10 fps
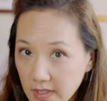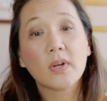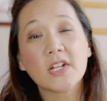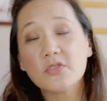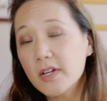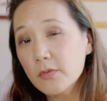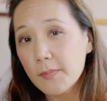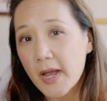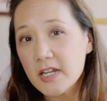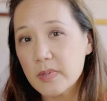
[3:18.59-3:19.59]
What I try to
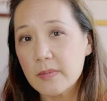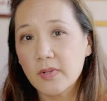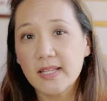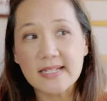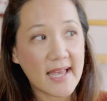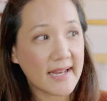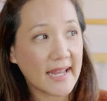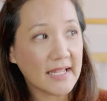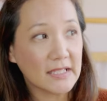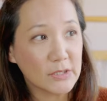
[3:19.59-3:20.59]
remind people is
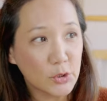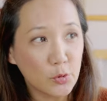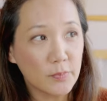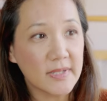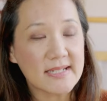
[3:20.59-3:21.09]
that a loom